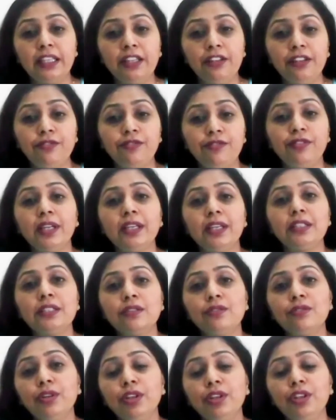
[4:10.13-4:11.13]

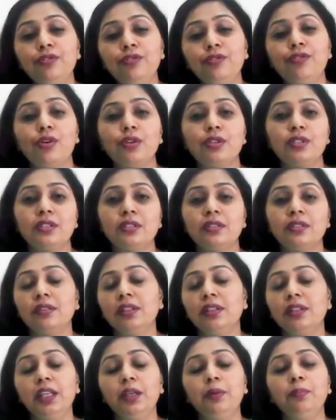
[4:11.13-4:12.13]
effectively foster
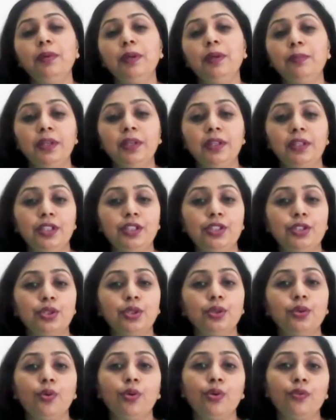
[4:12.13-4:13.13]
the
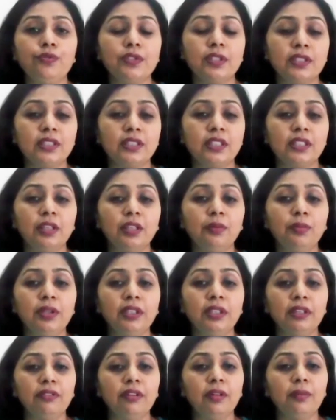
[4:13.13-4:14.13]
implementation of sustainable
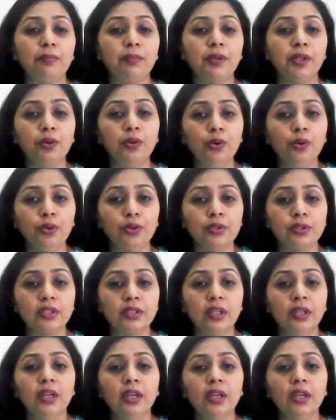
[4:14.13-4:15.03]
development goals.